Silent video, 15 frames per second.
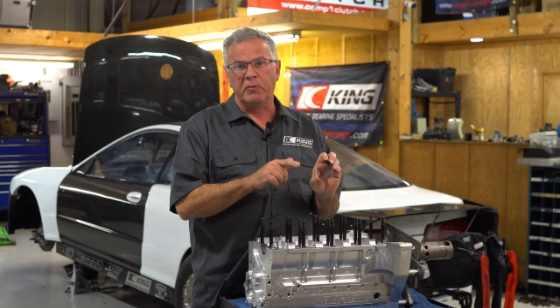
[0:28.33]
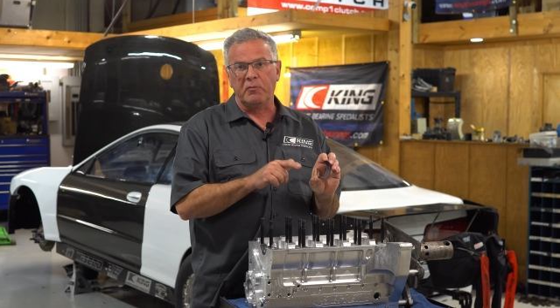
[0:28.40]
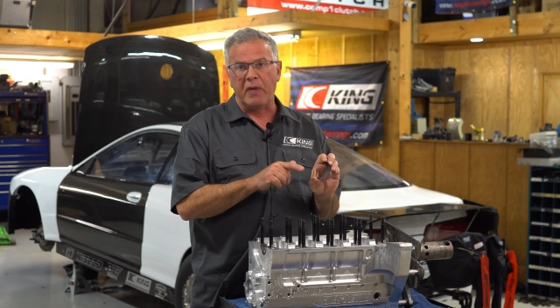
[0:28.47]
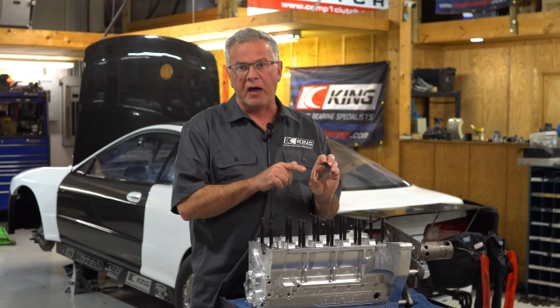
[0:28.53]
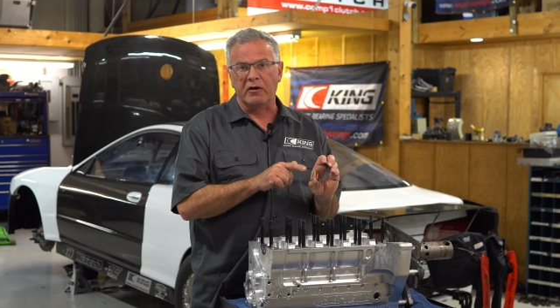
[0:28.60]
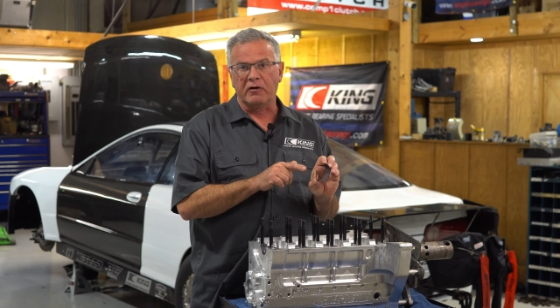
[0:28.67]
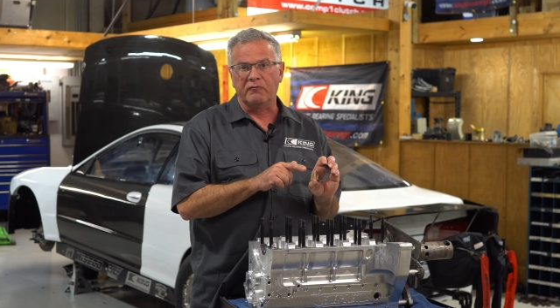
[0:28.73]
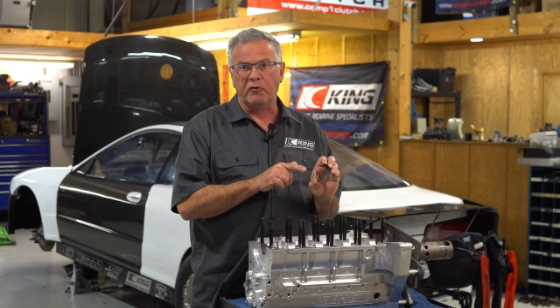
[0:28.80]

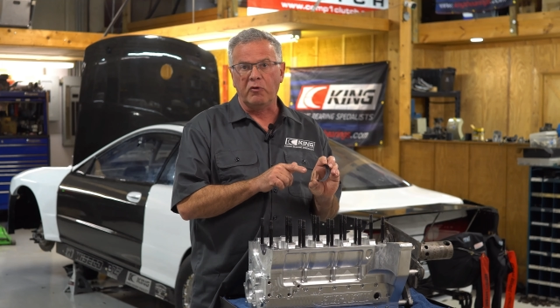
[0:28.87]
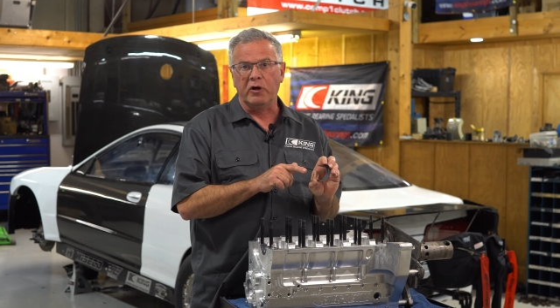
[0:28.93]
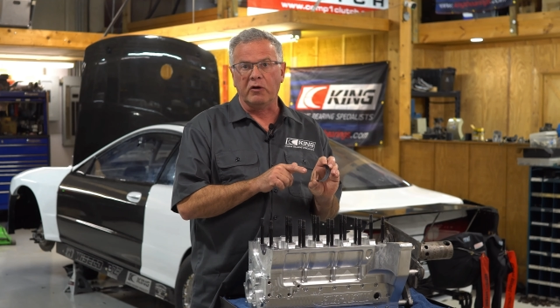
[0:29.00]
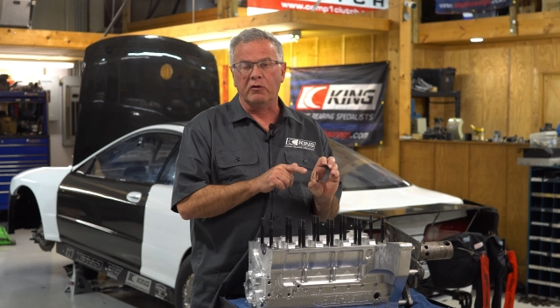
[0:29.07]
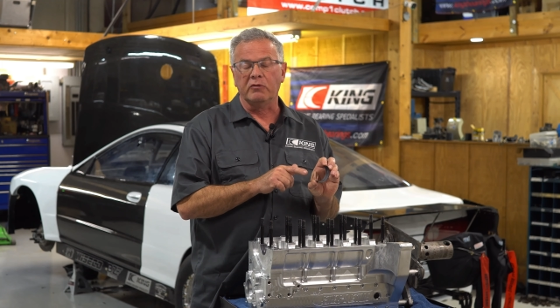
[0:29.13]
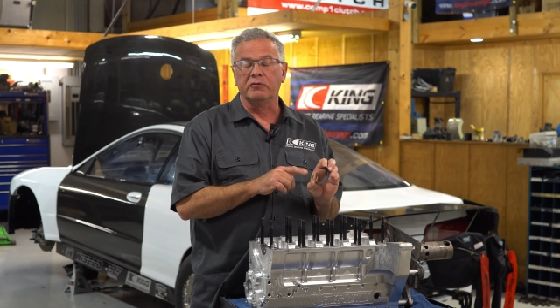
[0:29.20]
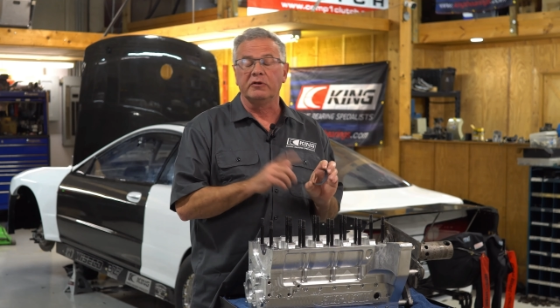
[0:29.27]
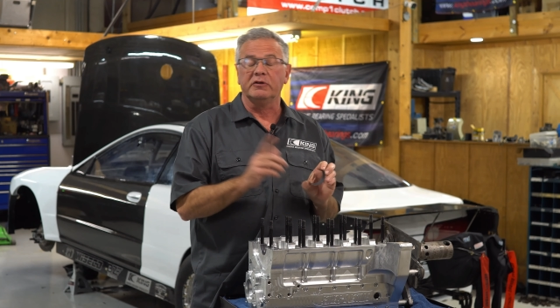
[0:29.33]
amount of
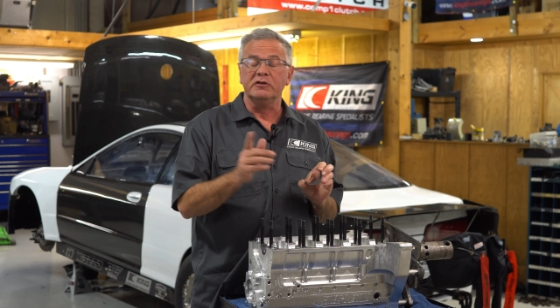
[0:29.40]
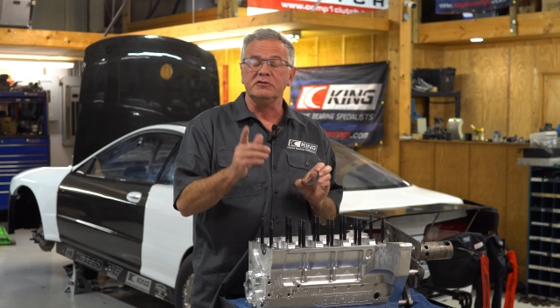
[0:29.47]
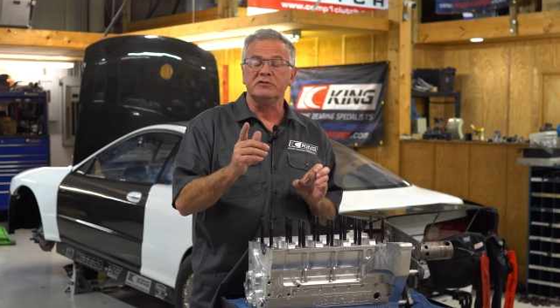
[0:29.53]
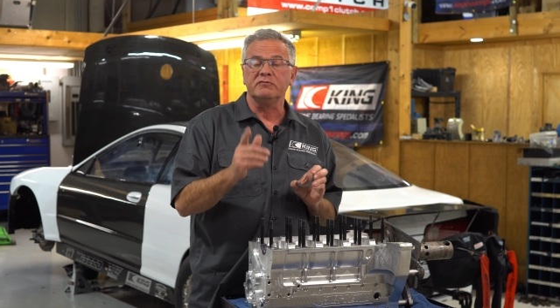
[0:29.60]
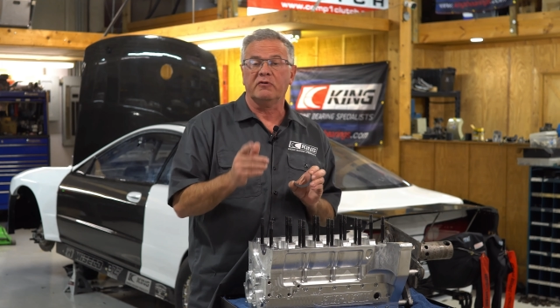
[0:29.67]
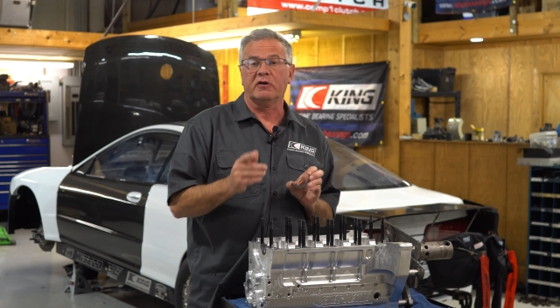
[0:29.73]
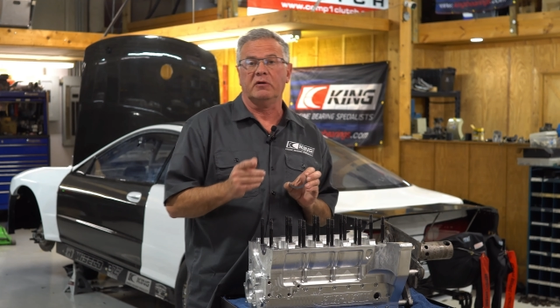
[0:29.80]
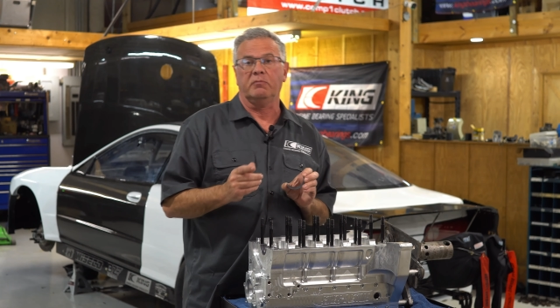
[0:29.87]
oil. This is
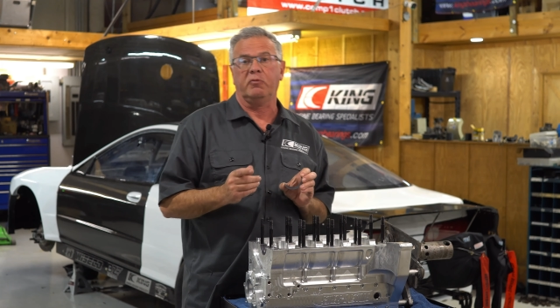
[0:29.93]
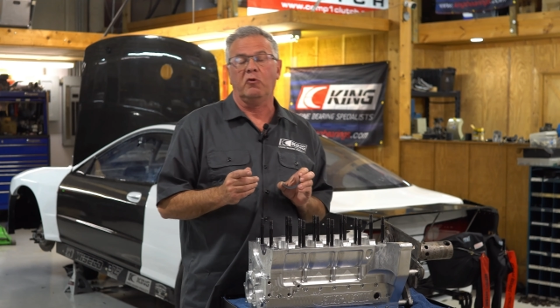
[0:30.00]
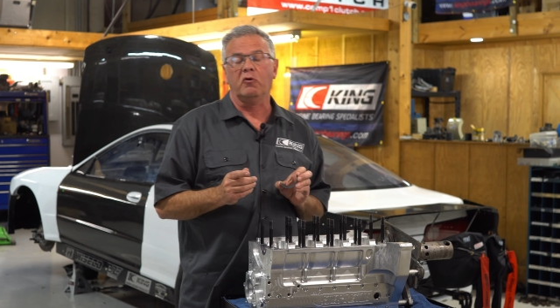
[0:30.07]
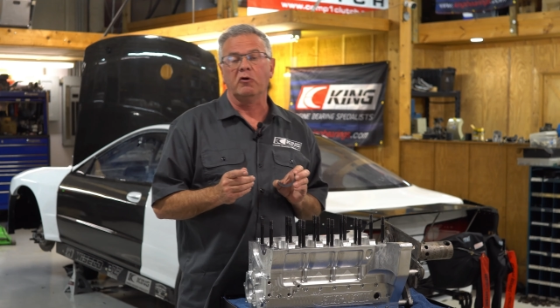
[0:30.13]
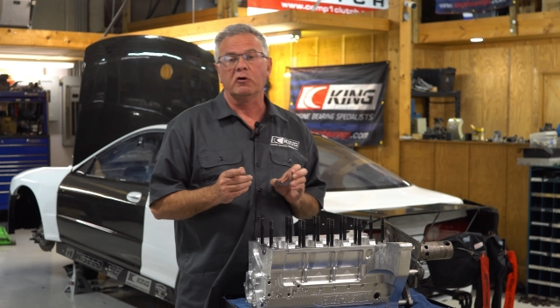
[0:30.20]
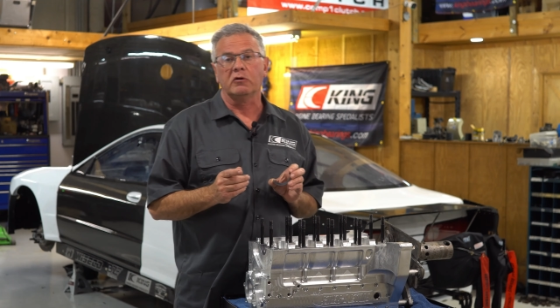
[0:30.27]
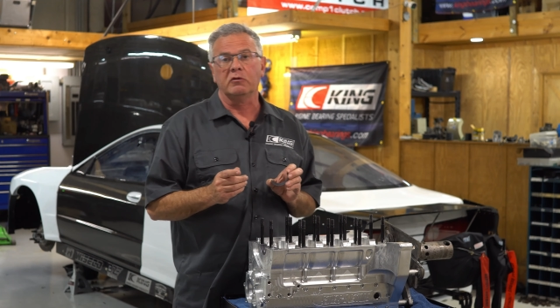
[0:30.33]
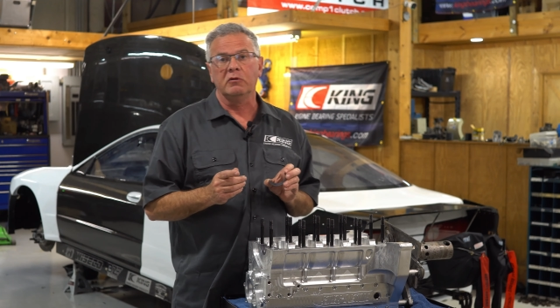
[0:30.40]
very
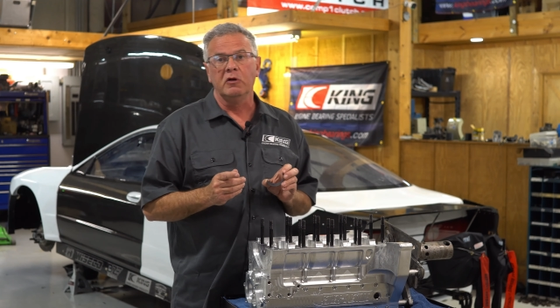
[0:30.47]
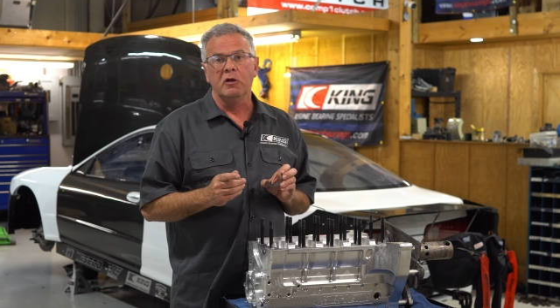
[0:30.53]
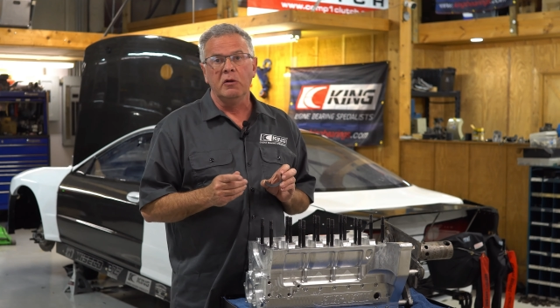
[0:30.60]
important